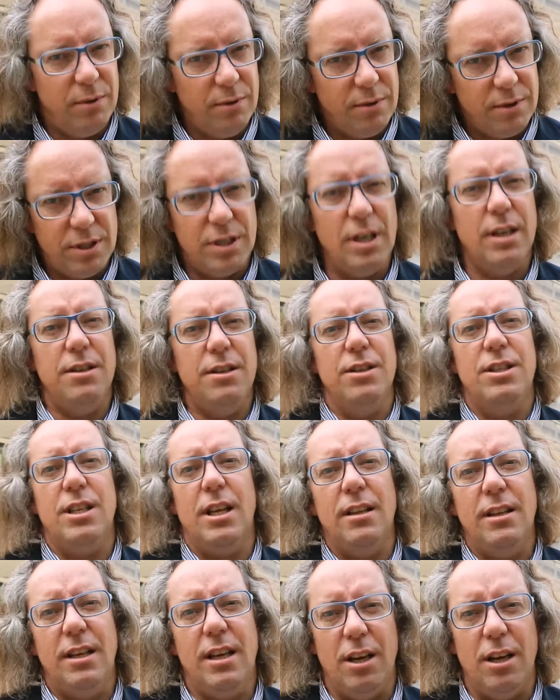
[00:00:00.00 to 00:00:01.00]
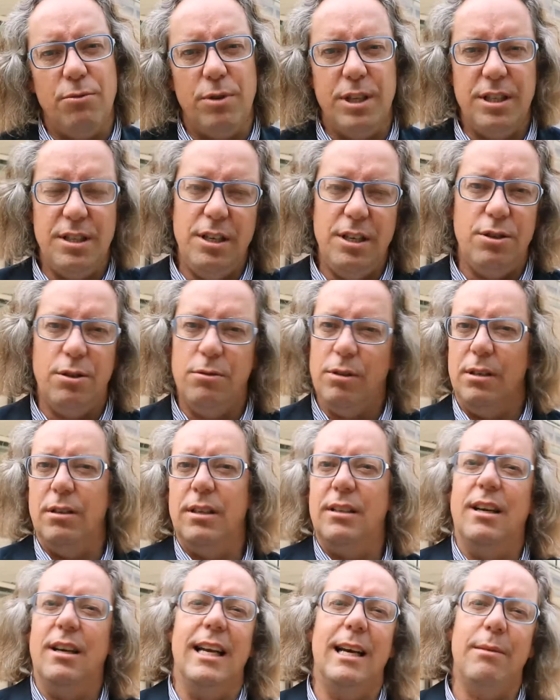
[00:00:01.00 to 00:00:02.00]
certain southern countries need to
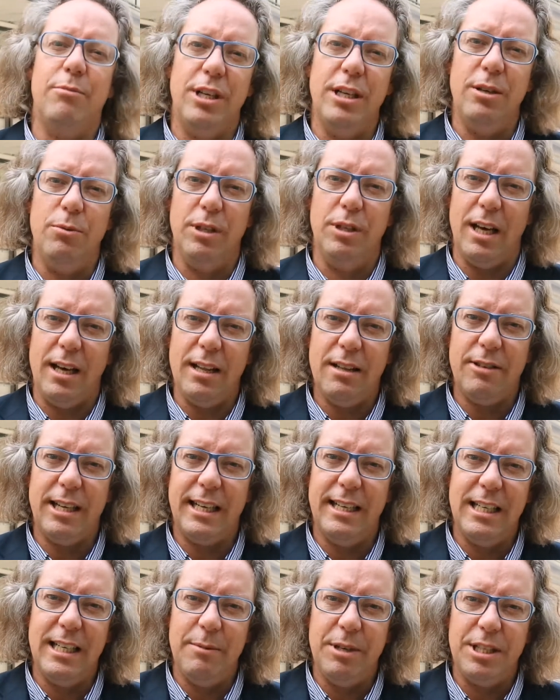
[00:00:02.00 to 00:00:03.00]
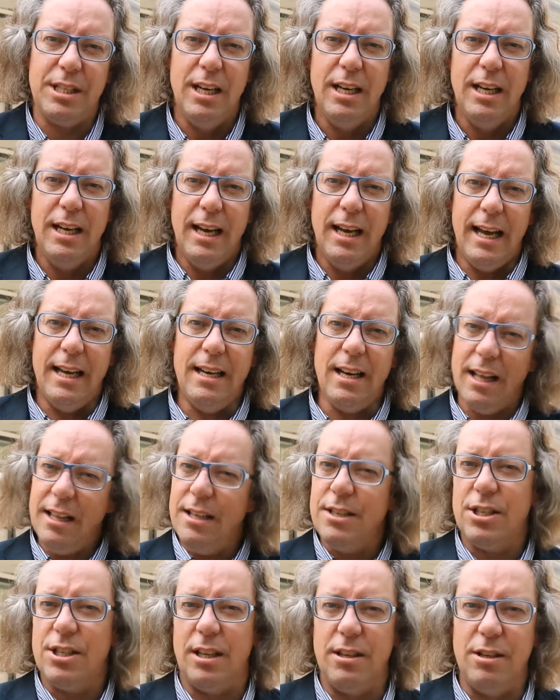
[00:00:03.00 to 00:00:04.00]
collaborate with other academics in
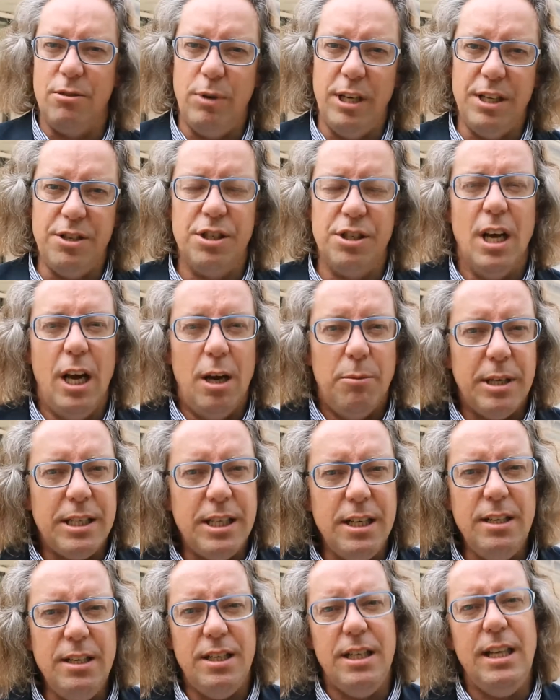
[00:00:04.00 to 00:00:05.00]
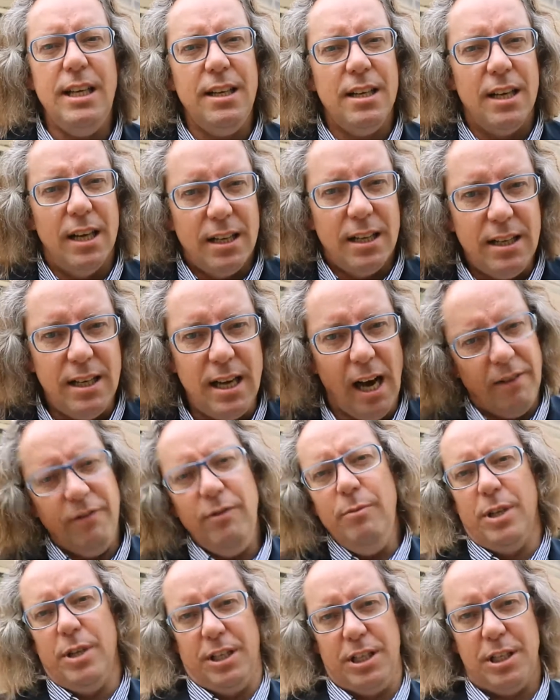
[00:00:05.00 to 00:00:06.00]
other southern regions, but indeed
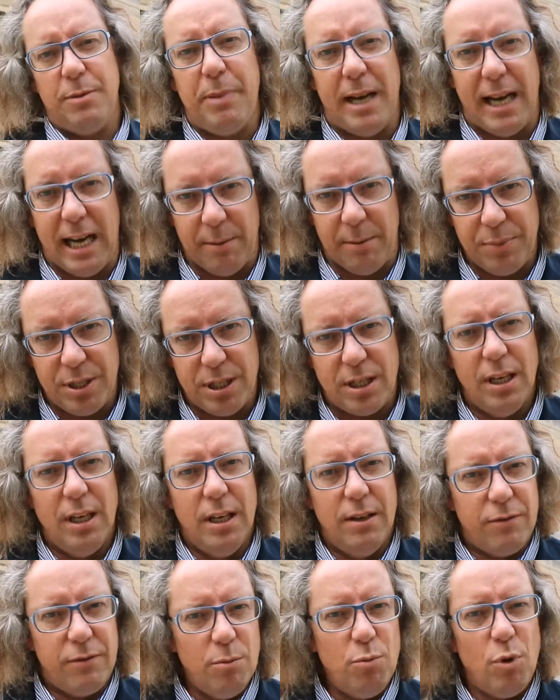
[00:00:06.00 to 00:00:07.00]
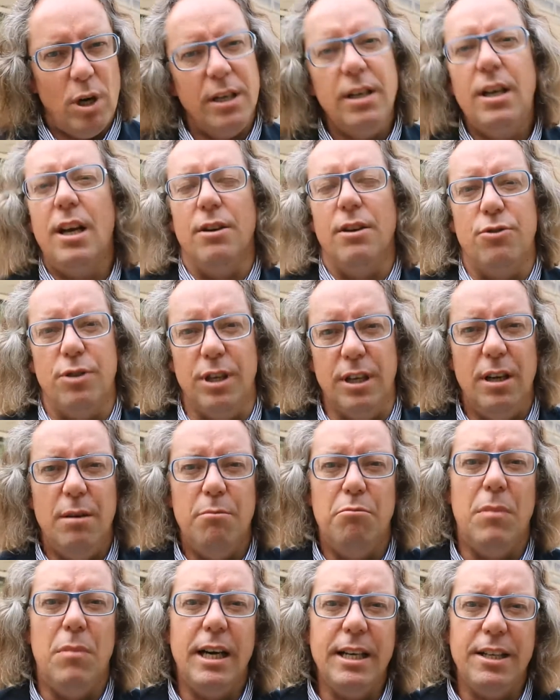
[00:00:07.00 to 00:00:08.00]
governments perhaps from one country
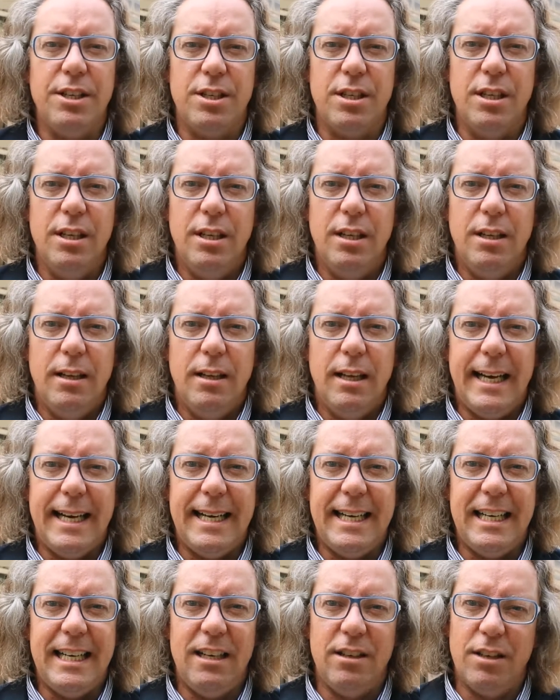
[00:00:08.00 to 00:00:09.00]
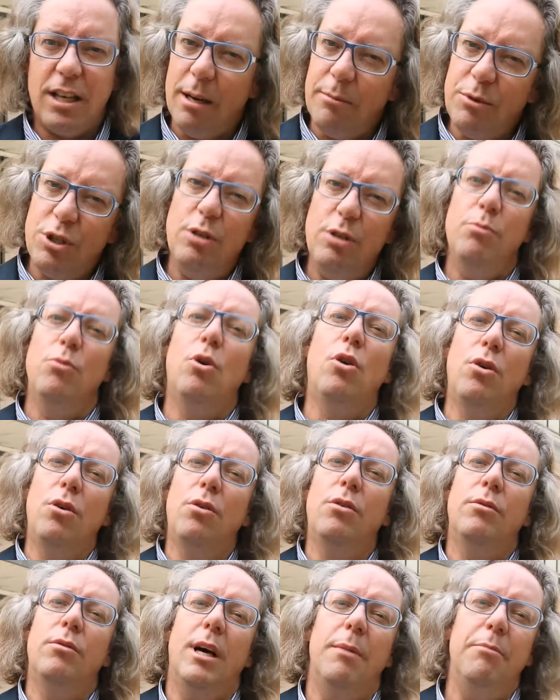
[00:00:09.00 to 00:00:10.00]
might come to
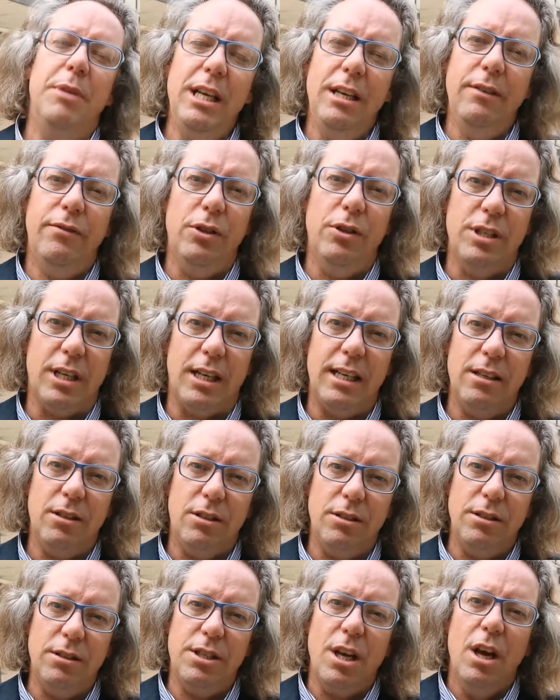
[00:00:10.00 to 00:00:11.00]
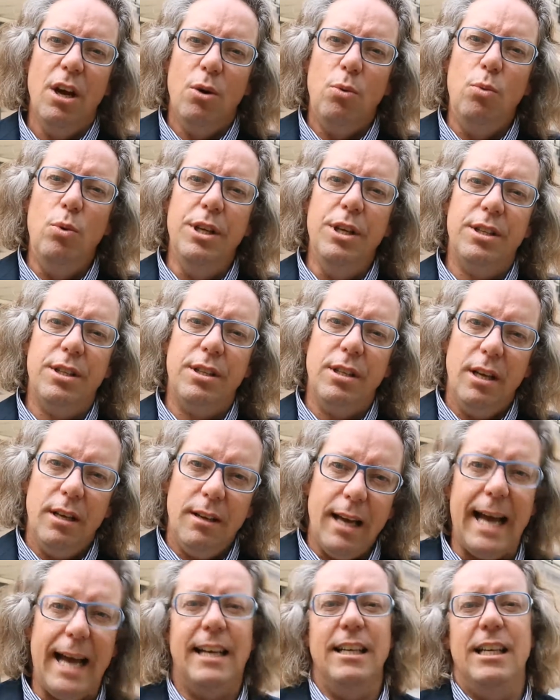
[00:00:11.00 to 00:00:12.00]
more meaningful dialogues with
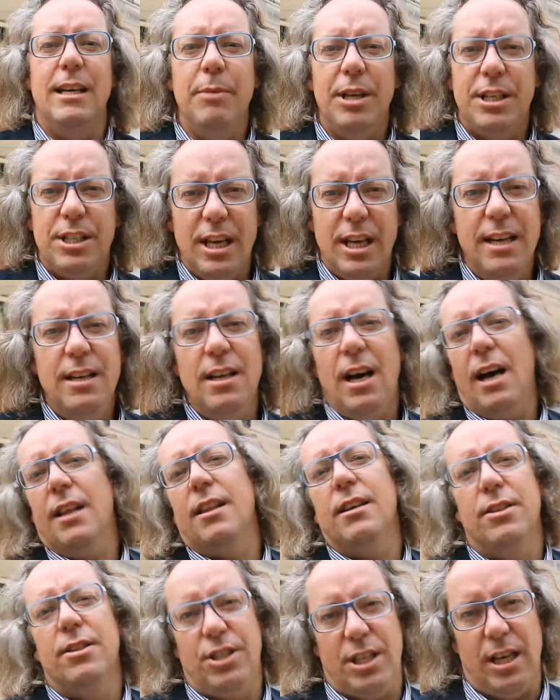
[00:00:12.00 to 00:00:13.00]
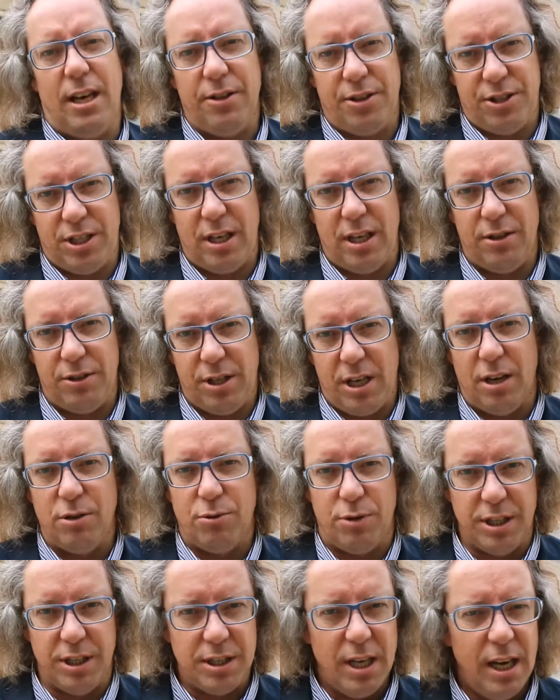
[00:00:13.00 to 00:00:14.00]
academics in other South-South
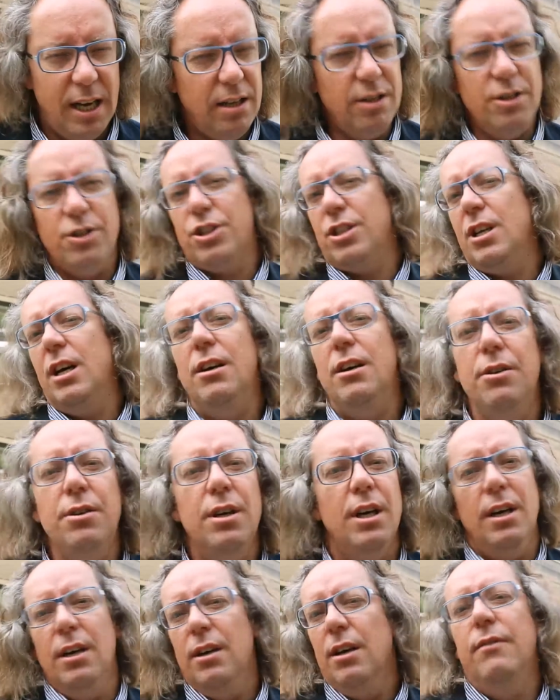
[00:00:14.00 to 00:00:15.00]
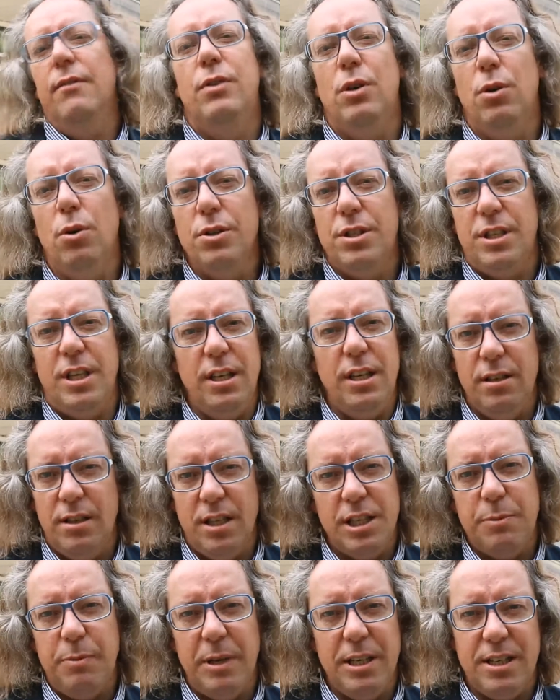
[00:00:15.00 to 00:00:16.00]
countries. And so, of course,
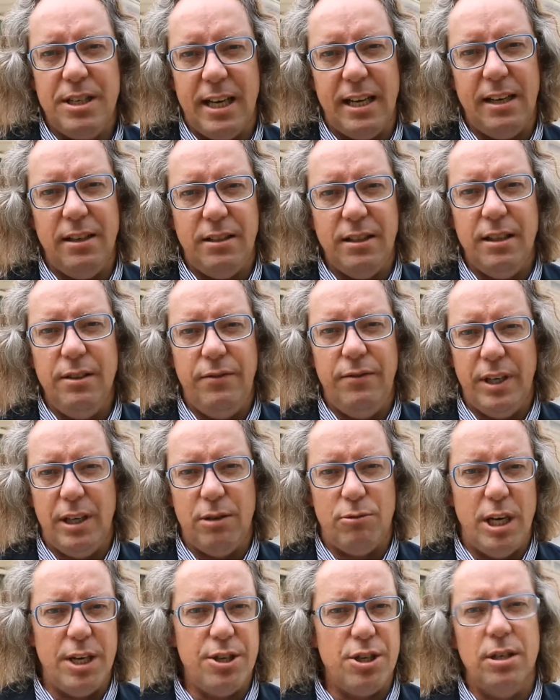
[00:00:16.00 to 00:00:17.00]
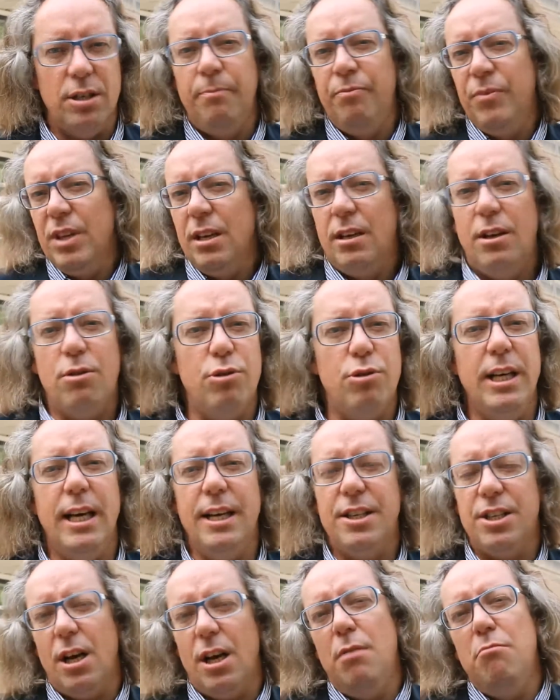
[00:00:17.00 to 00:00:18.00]
this pentagonal configuration
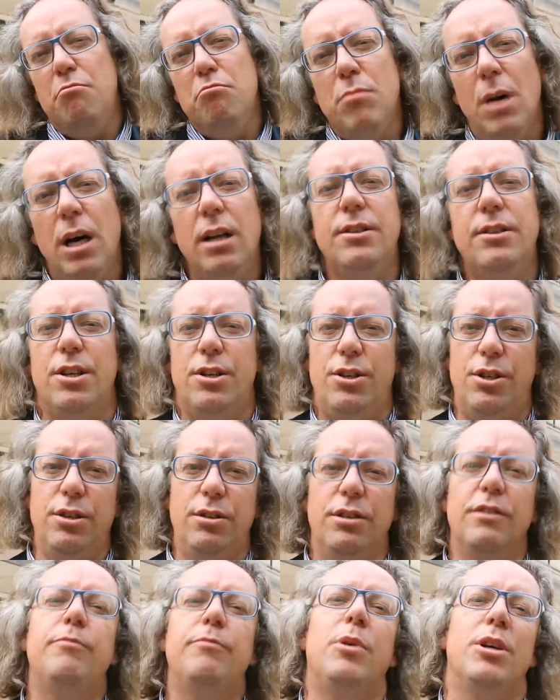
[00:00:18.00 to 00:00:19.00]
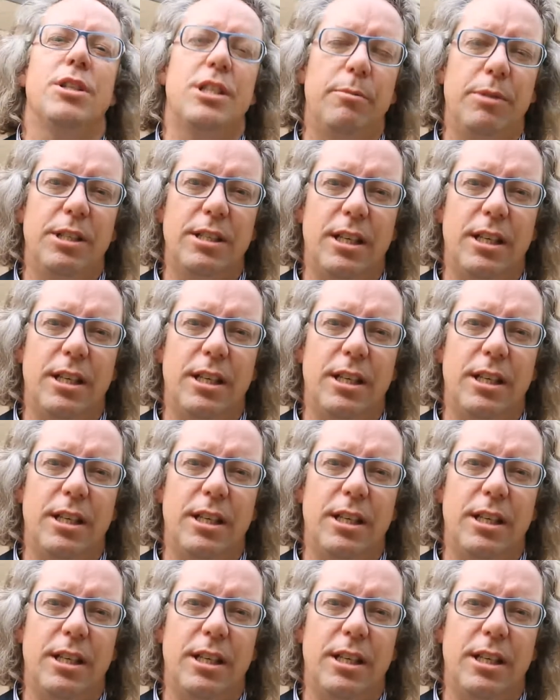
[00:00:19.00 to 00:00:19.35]
creates a multitude of possible